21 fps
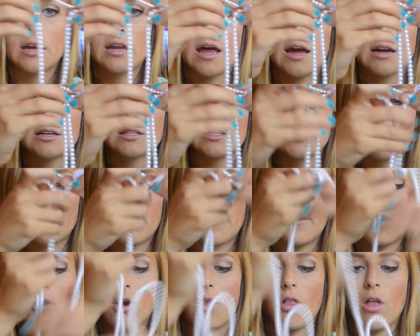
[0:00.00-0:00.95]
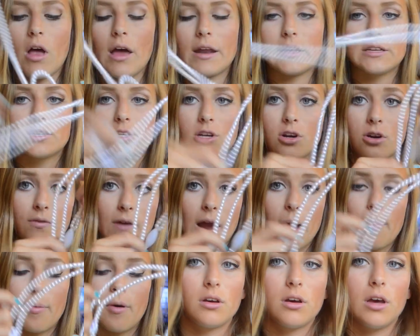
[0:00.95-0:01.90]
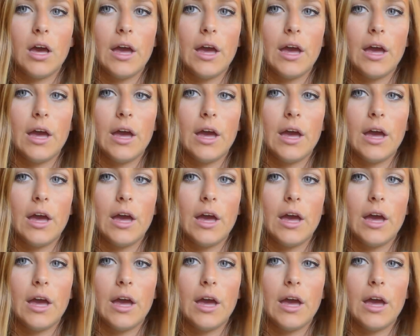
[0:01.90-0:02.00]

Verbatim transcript: connect them and they're a lot easier to wrap up.